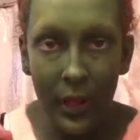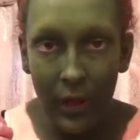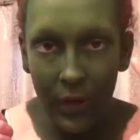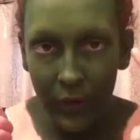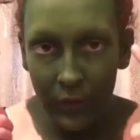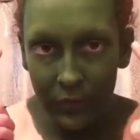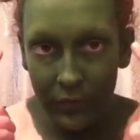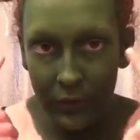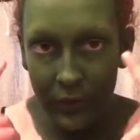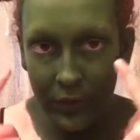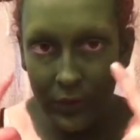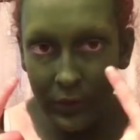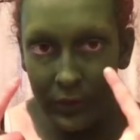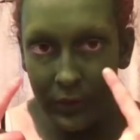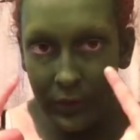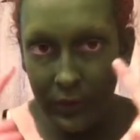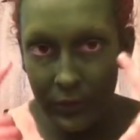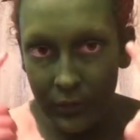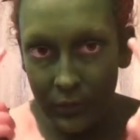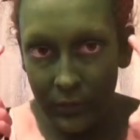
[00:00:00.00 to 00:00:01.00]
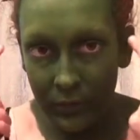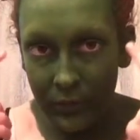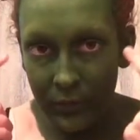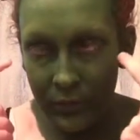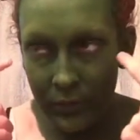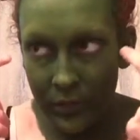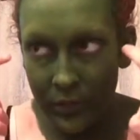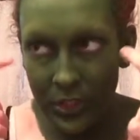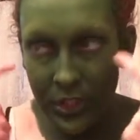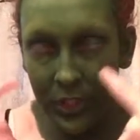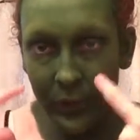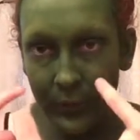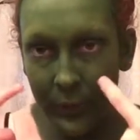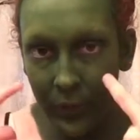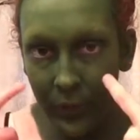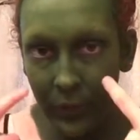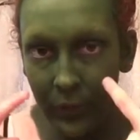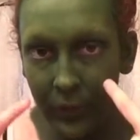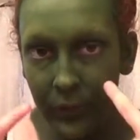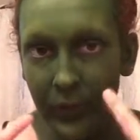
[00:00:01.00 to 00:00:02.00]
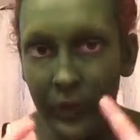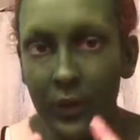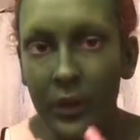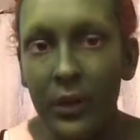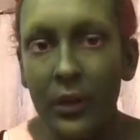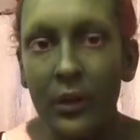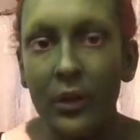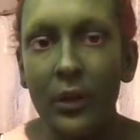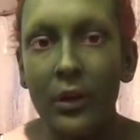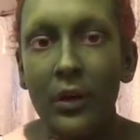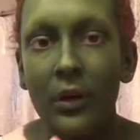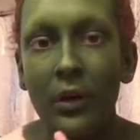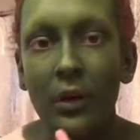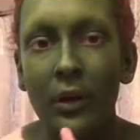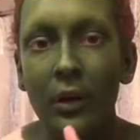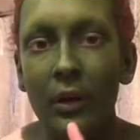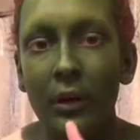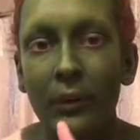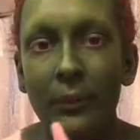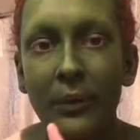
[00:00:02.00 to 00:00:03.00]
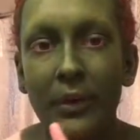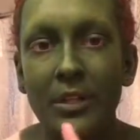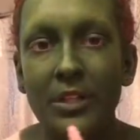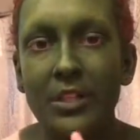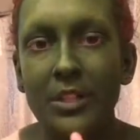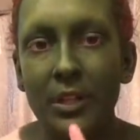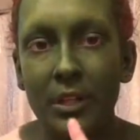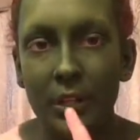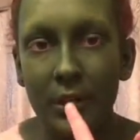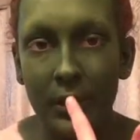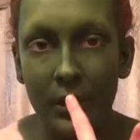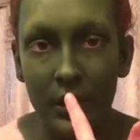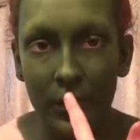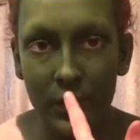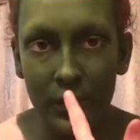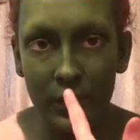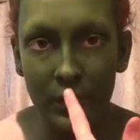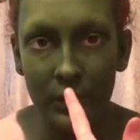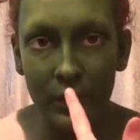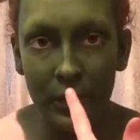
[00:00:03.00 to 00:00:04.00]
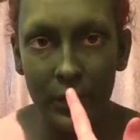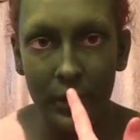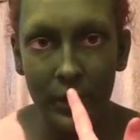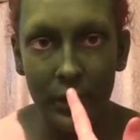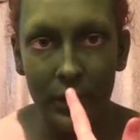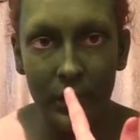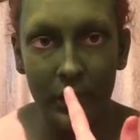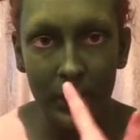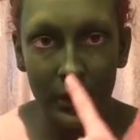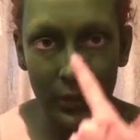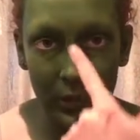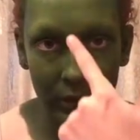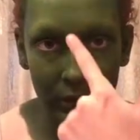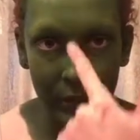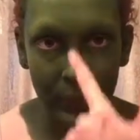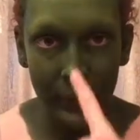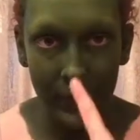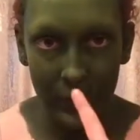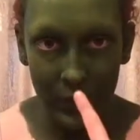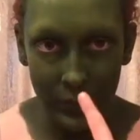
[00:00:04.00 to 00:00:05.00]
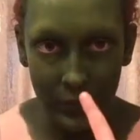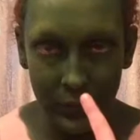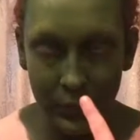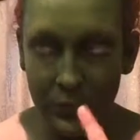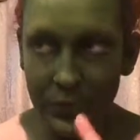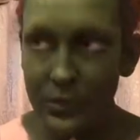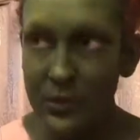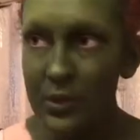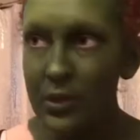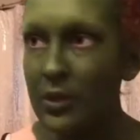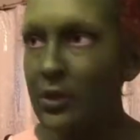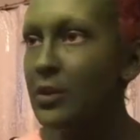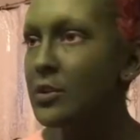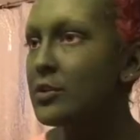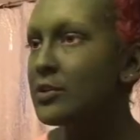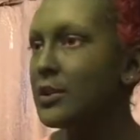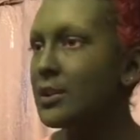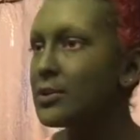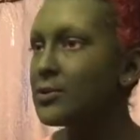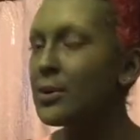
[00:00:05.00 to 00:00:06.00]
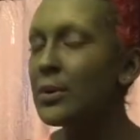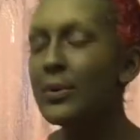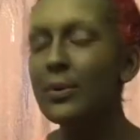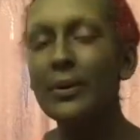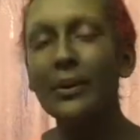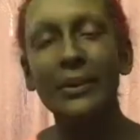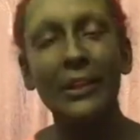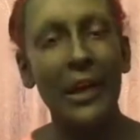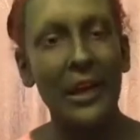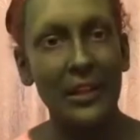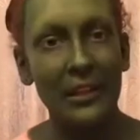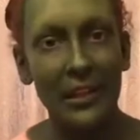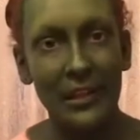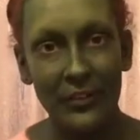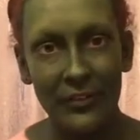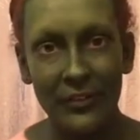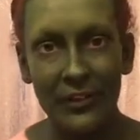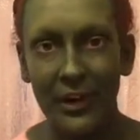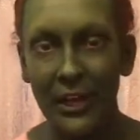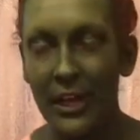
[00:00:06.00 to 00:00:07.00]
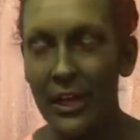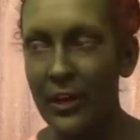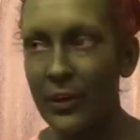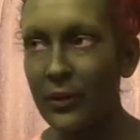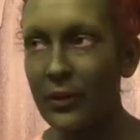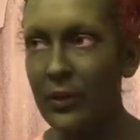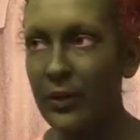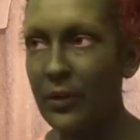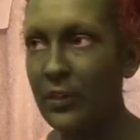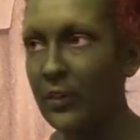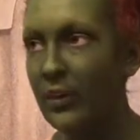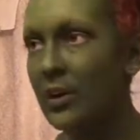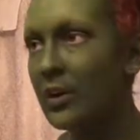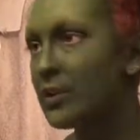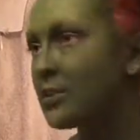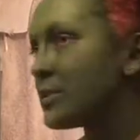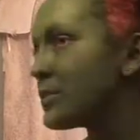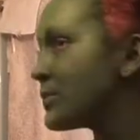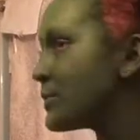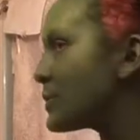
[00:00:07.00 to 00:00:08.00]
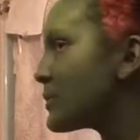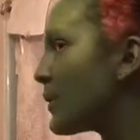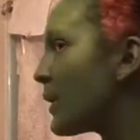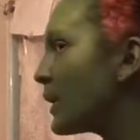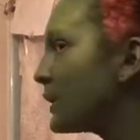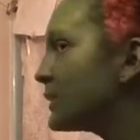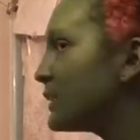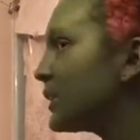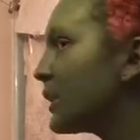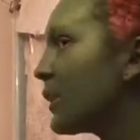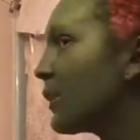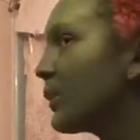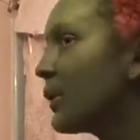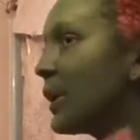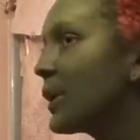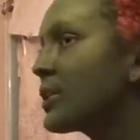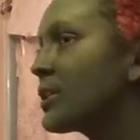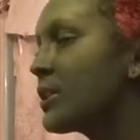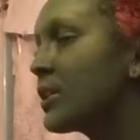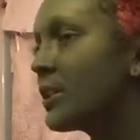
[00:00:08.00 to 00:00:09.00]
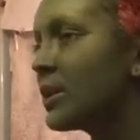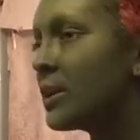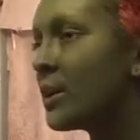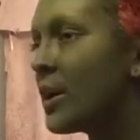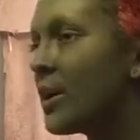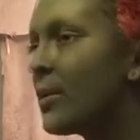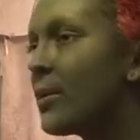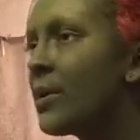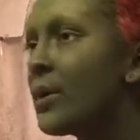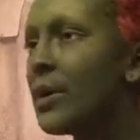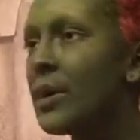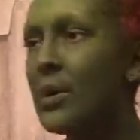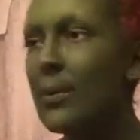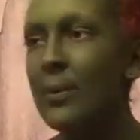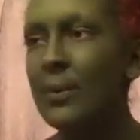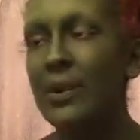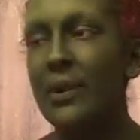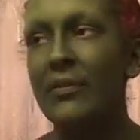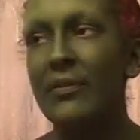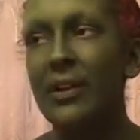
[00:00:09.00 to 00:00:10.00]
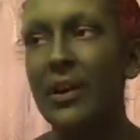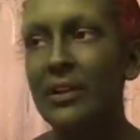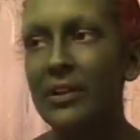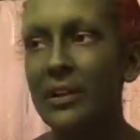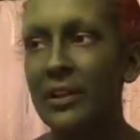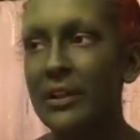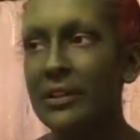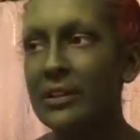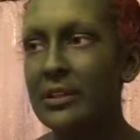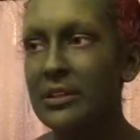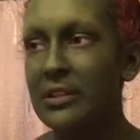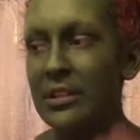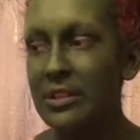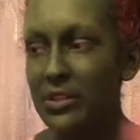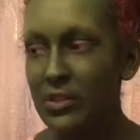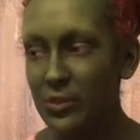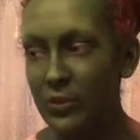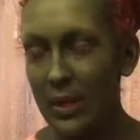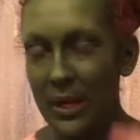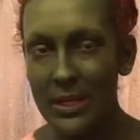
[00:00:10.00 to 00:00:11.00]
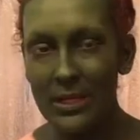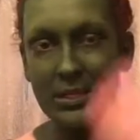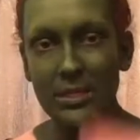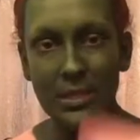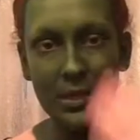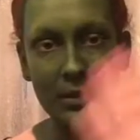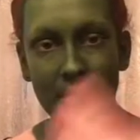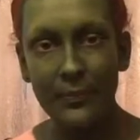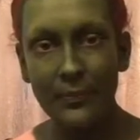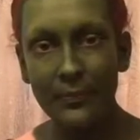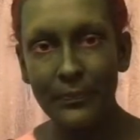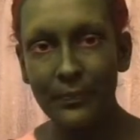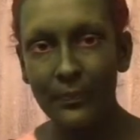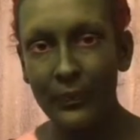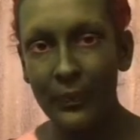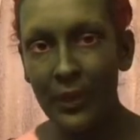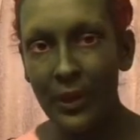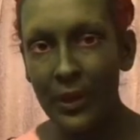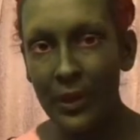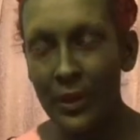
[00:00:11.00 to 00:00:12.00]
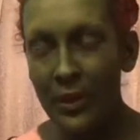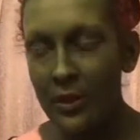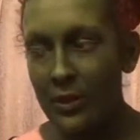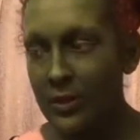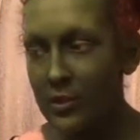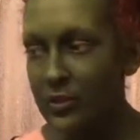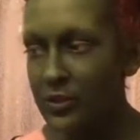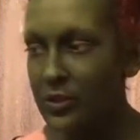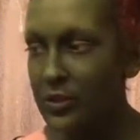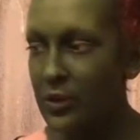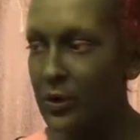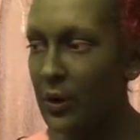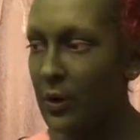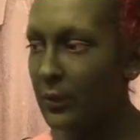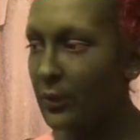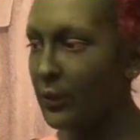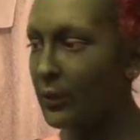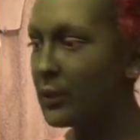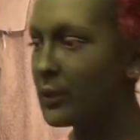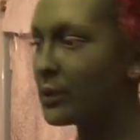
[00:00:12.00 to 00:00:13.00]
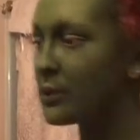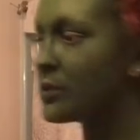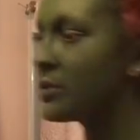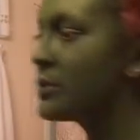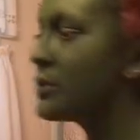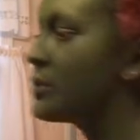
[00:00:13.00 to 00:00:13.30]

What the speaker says: on the cheekbone, on my chin, and right here and on my nose. So that's where I'm putting the highlight for now. There are some spots that I would like to clean up, but I've got to let this like dry some. So I'm going